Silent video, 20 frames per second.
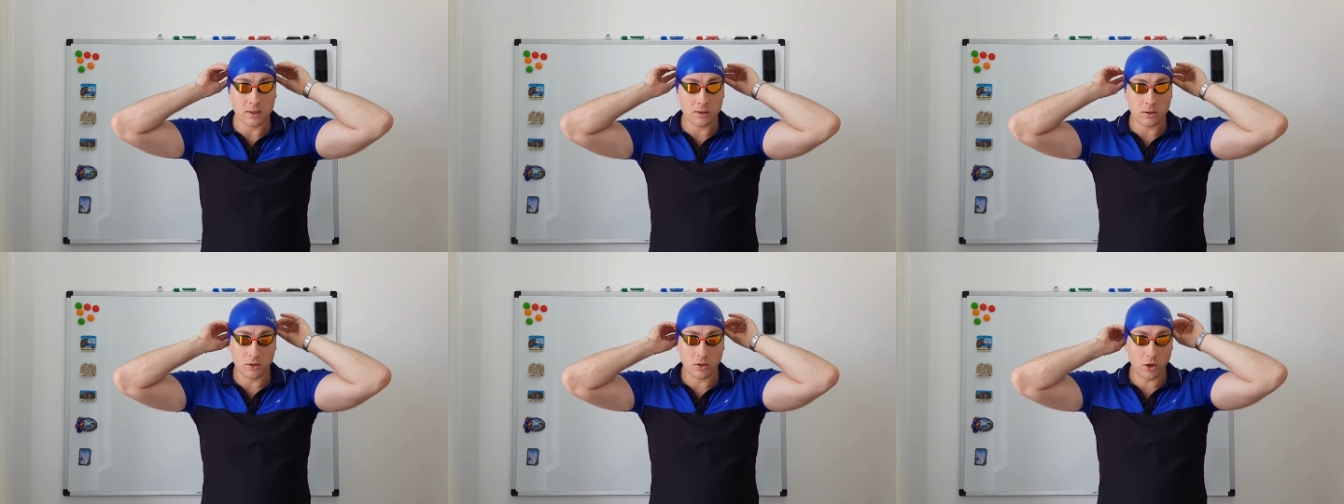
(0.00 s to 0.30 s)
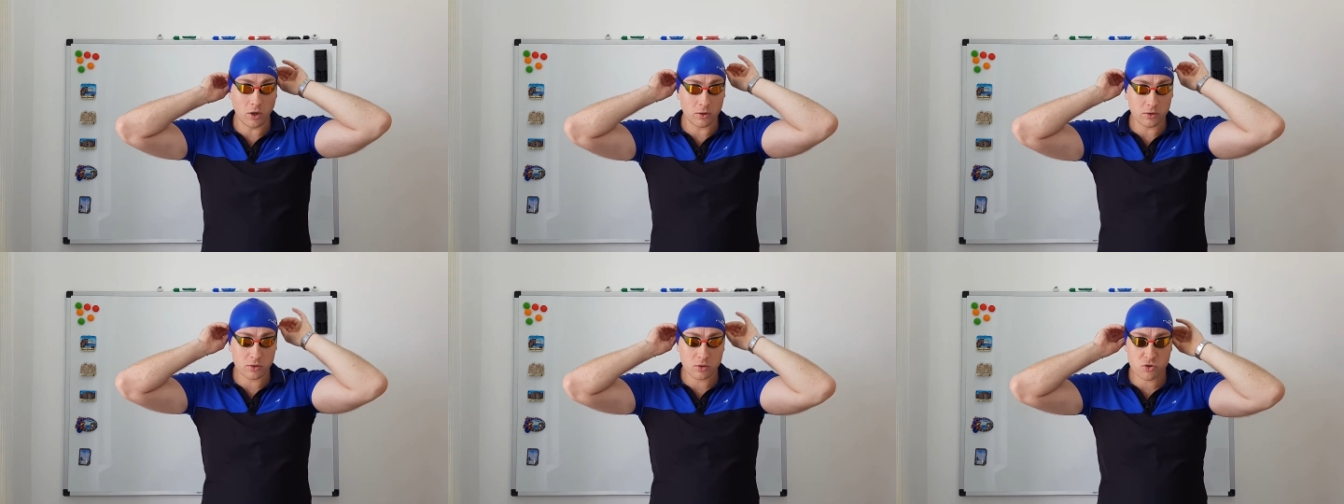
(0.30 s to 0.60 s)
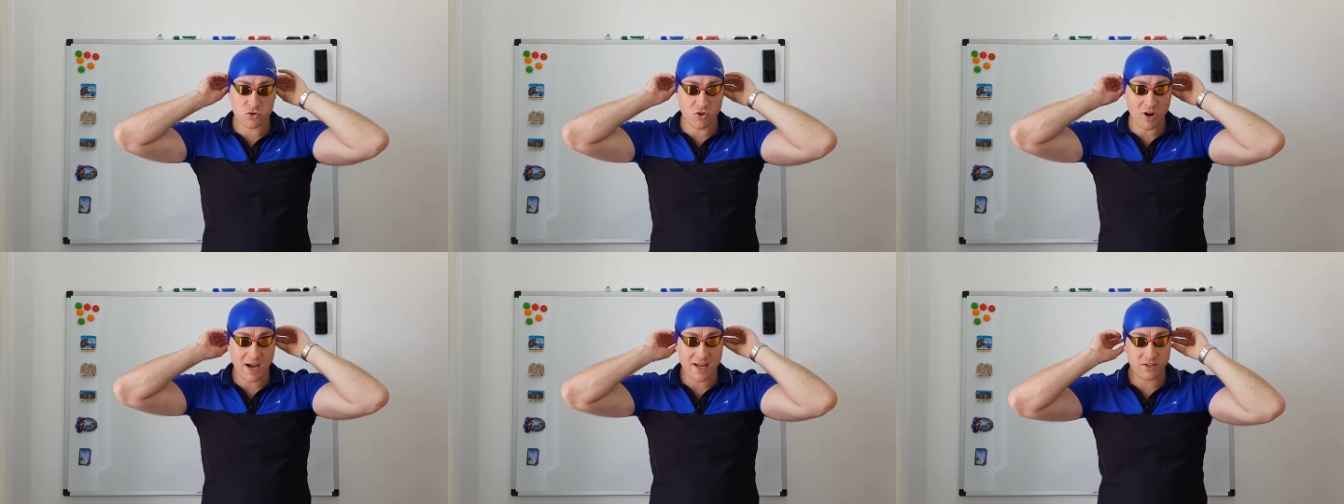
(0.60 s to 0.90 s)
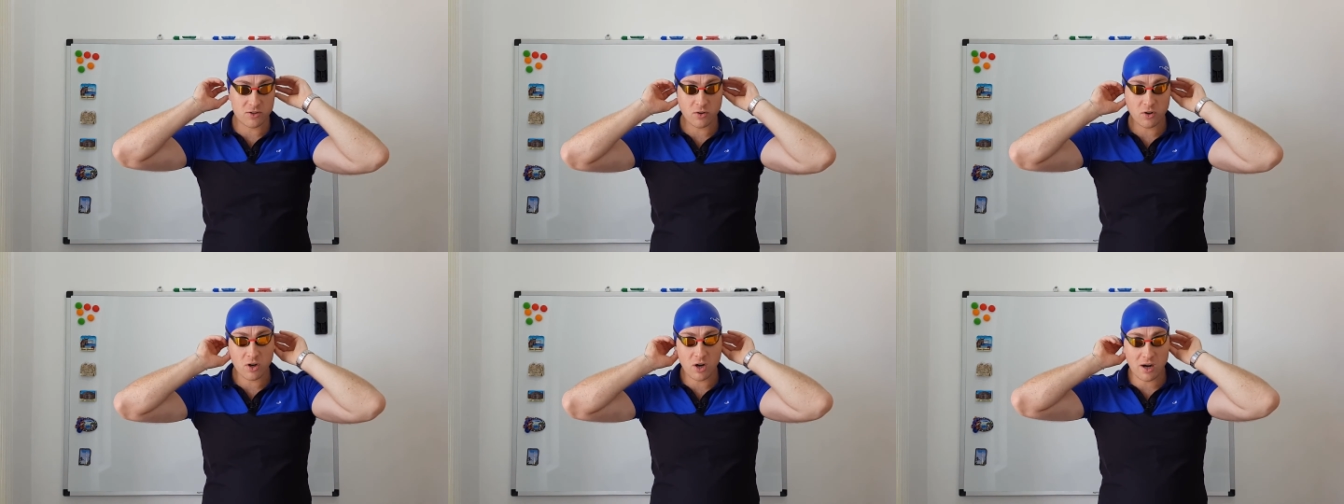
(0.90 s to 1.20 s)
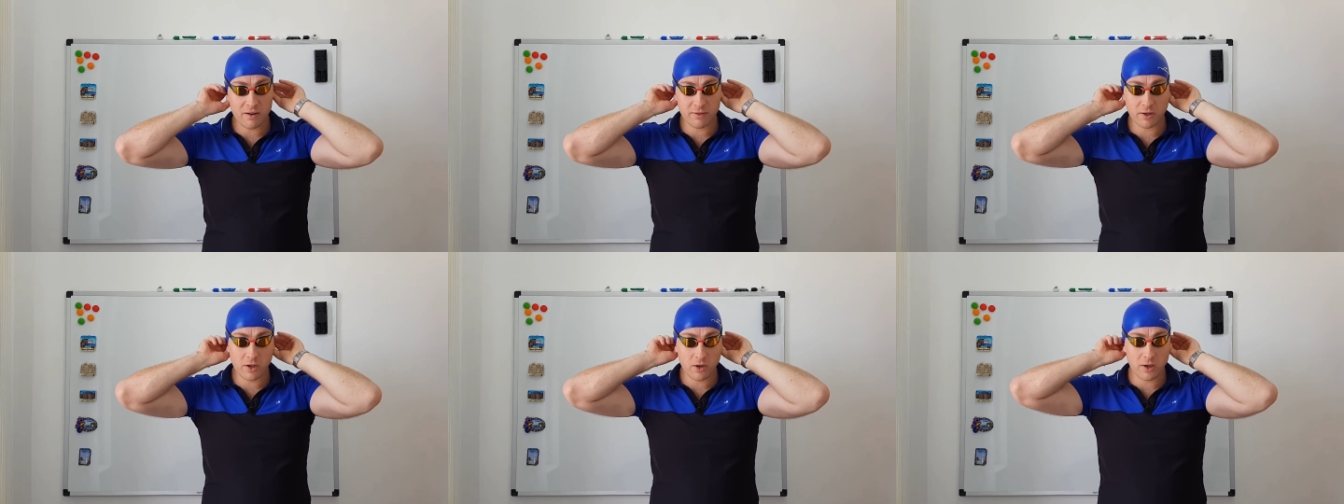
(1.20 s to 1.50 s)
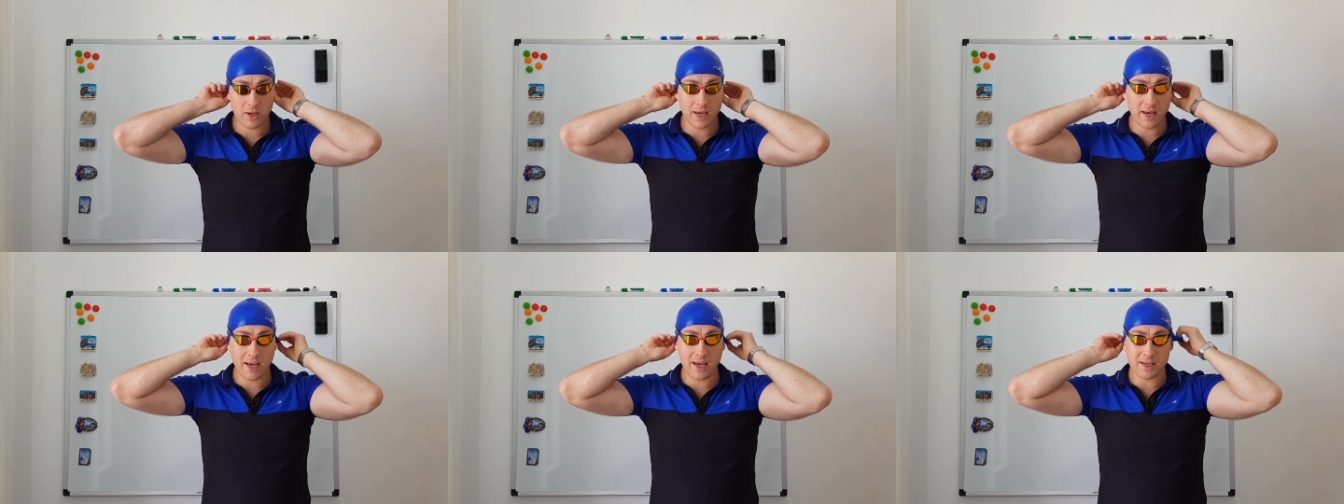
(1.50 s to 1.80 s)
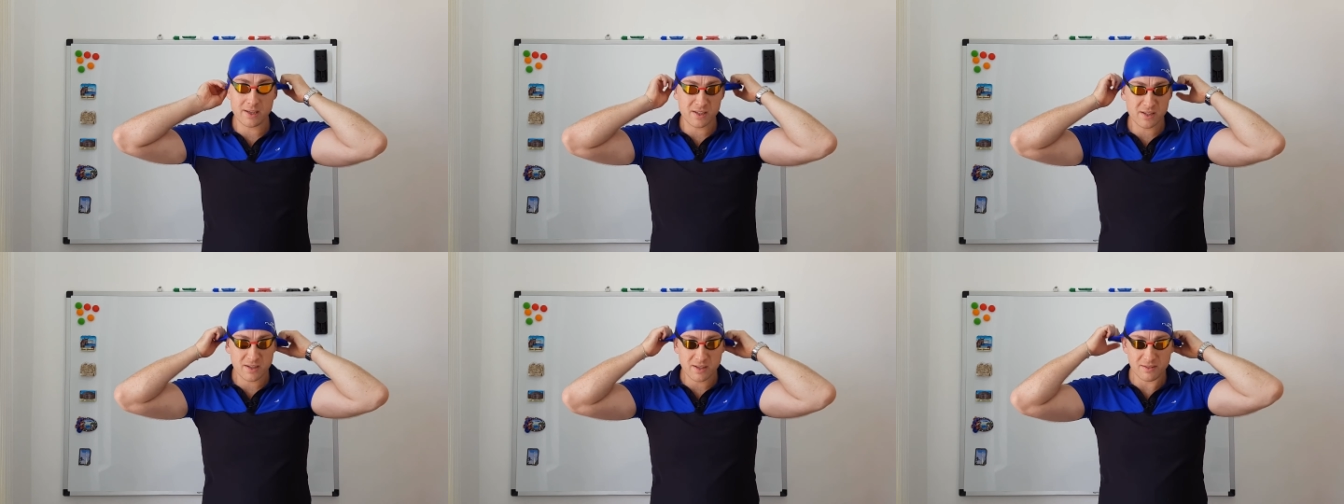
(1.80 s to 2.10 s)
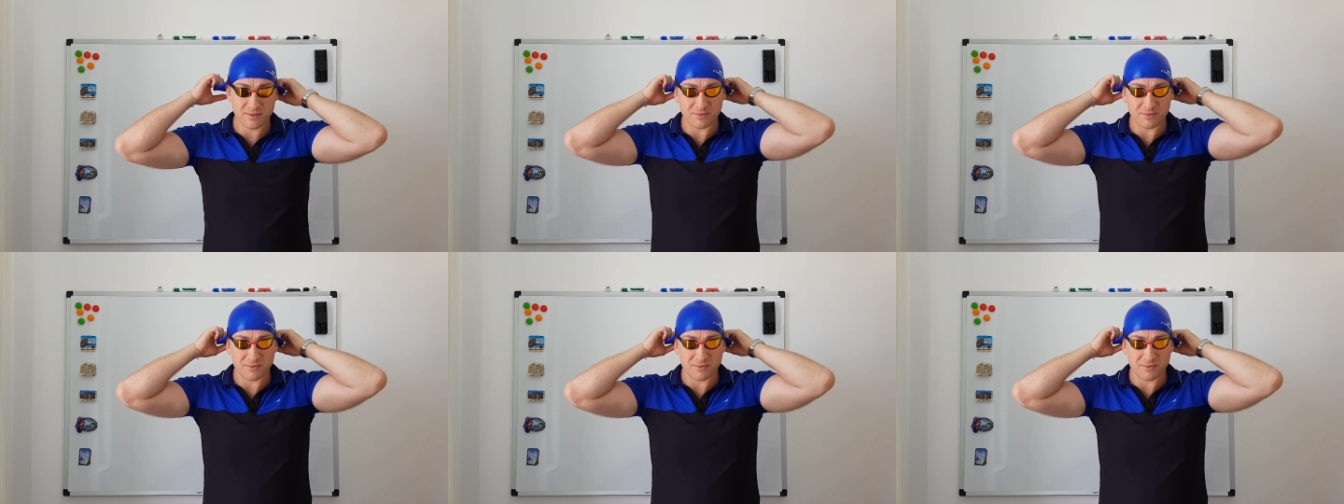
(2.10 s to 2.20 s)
don't try to cover your ears.